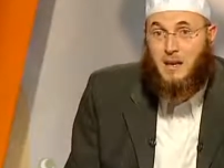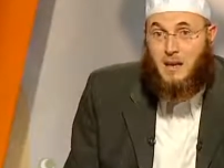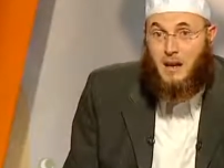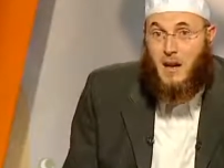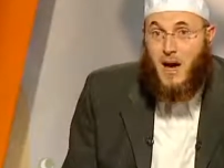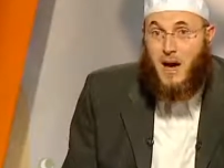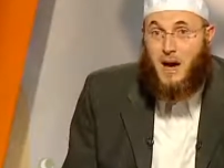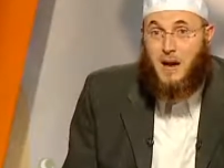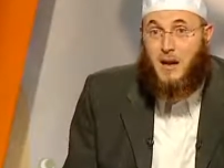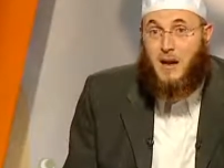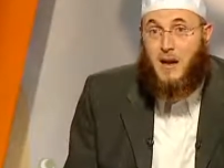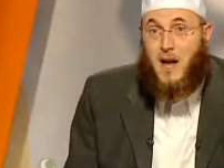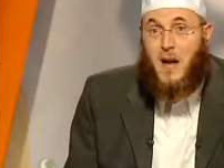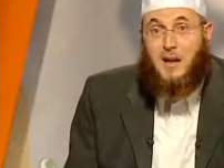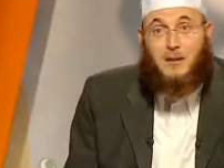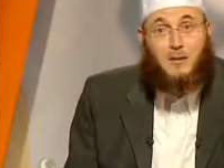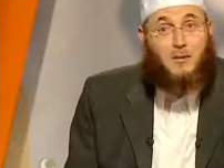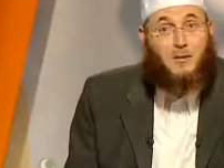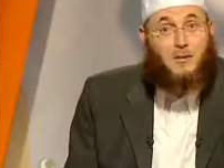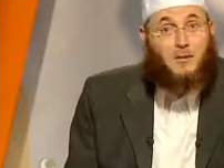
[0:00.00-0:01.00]
You guide
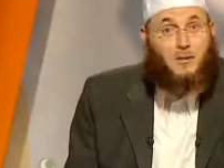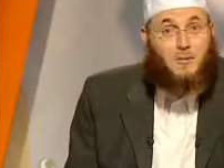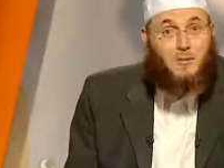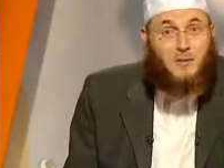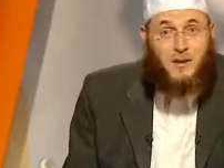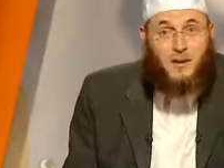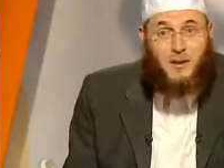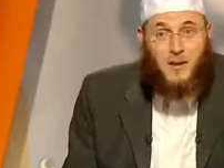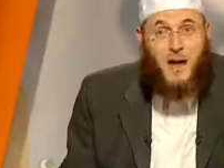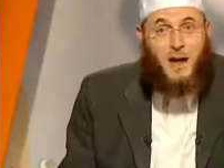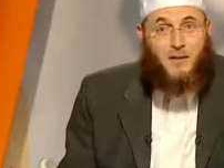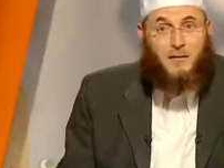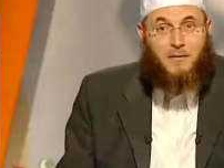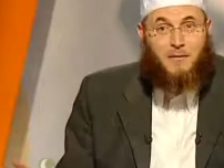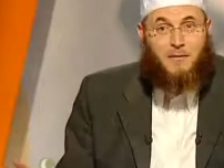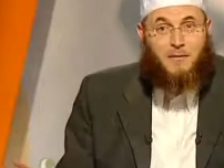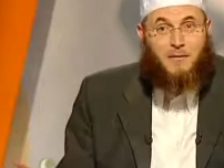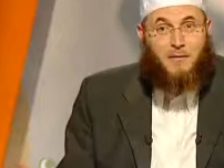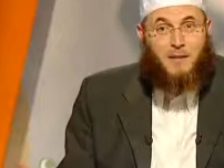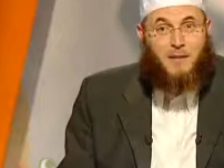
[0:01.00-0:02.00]
not those whom you
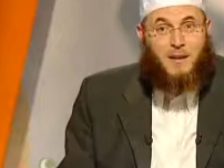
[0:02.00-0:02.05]
love.